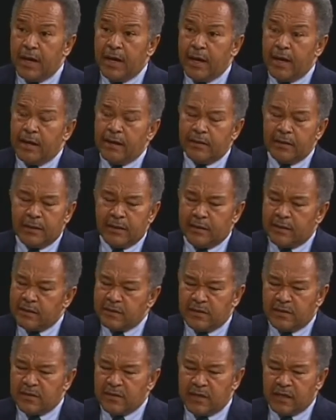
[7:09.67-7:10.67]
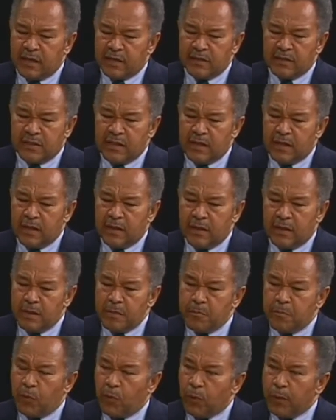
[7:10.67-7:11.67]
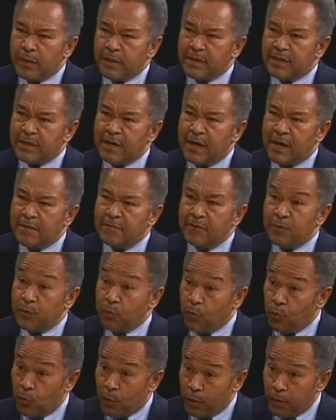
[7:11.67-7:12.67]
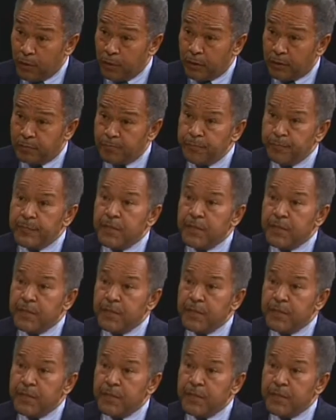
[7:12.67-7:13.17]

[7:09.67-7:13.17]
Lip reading: And I think this is an exceedingly important time for the world